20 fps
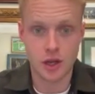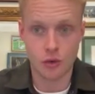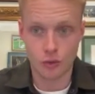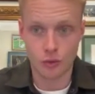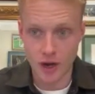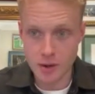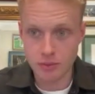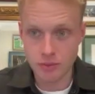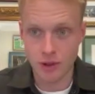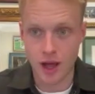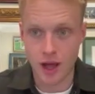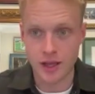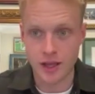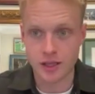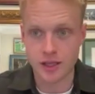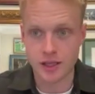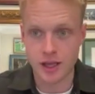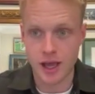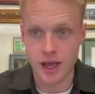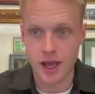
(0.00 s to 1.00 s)

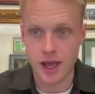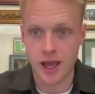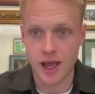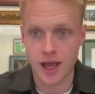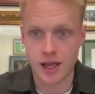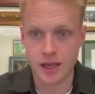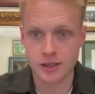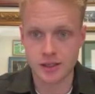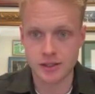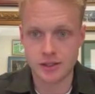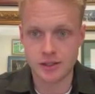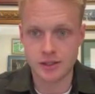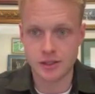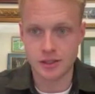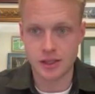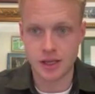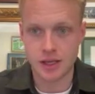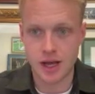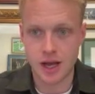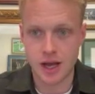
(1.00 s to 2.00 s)
replay, and
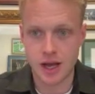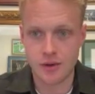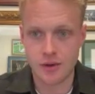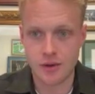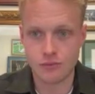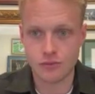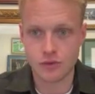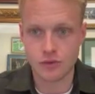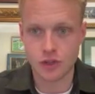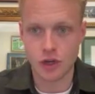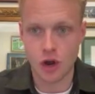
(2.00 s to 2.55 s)
I